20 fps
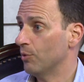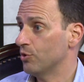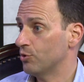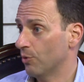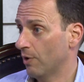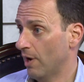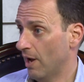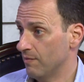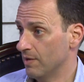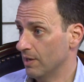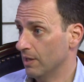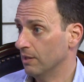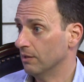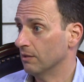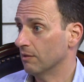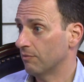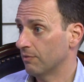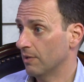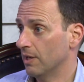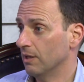which we're having
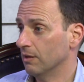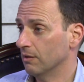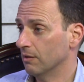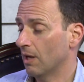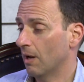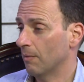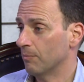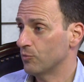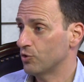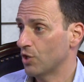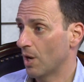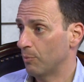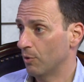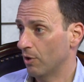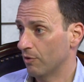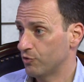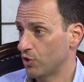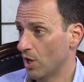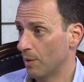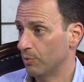in
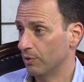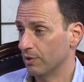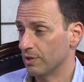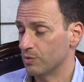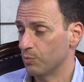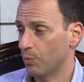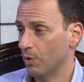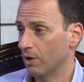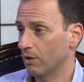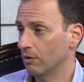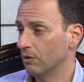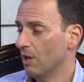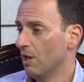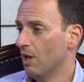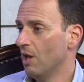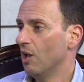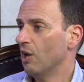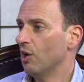Chapel Off Chapel as well.